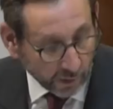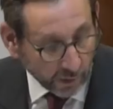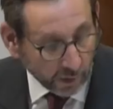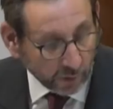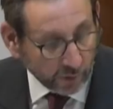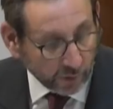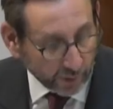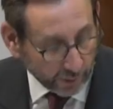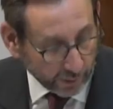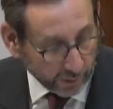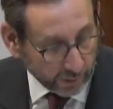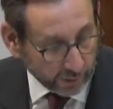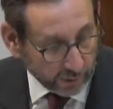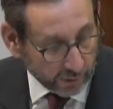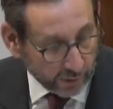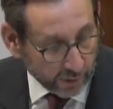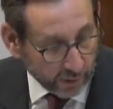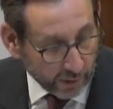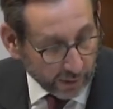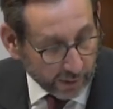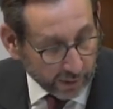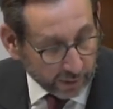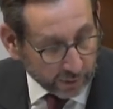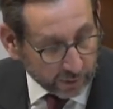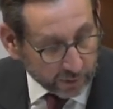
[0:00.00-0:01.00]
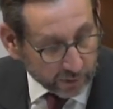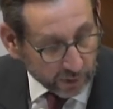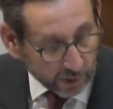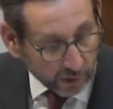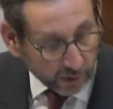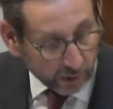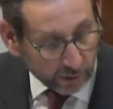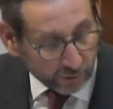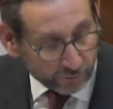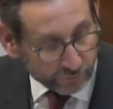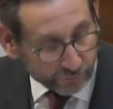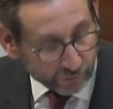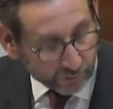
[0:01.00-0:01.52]
Okay. And
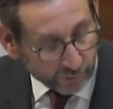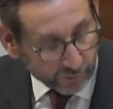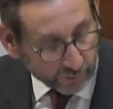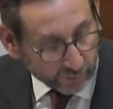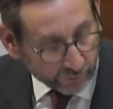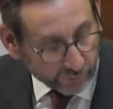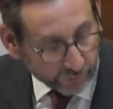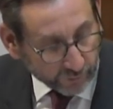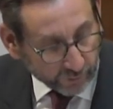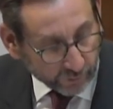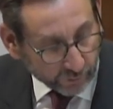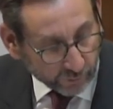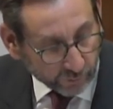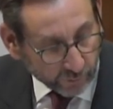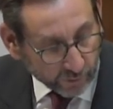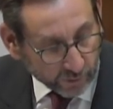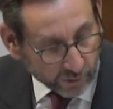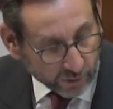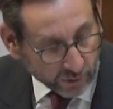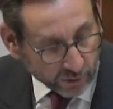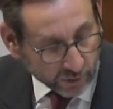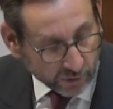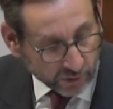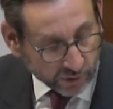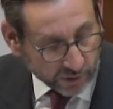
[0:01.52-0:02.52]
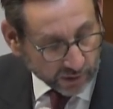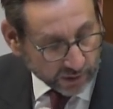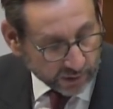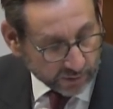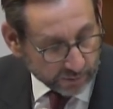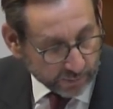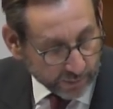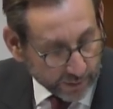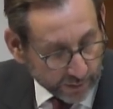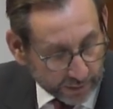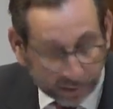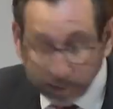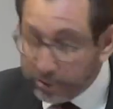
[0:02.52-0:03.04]
after Grenfell, when did you cease
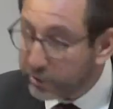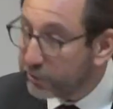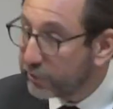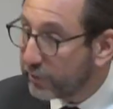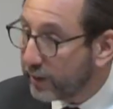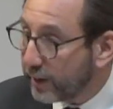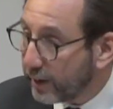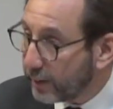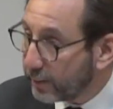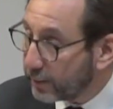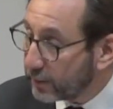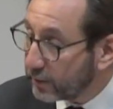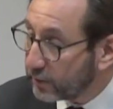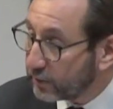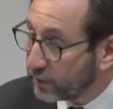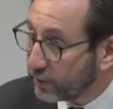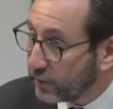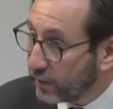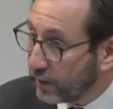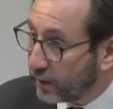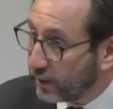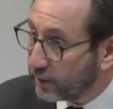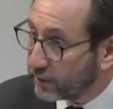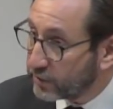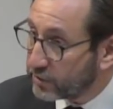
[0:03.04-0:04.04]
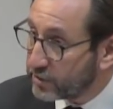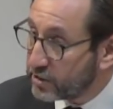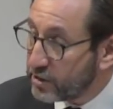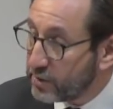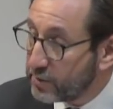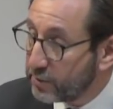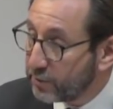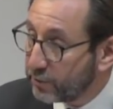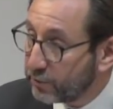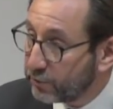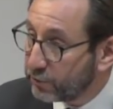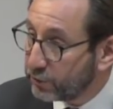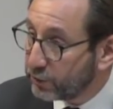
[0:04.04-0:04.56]
being in development and assume
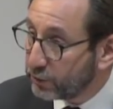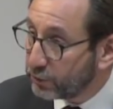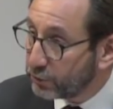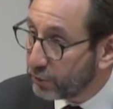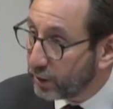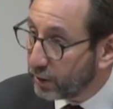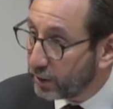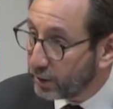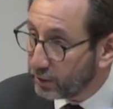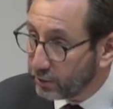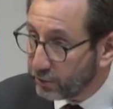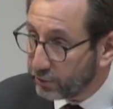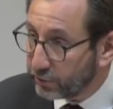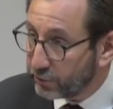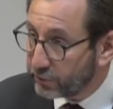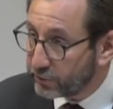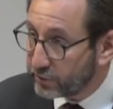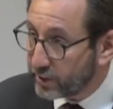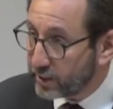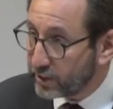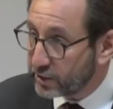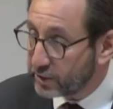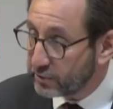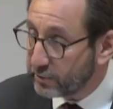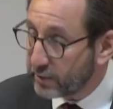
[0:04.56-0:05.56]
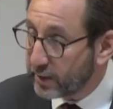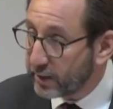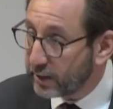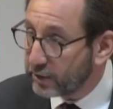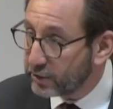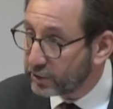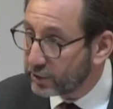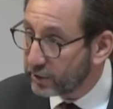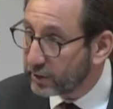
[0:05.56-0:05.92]
the full role of station manager?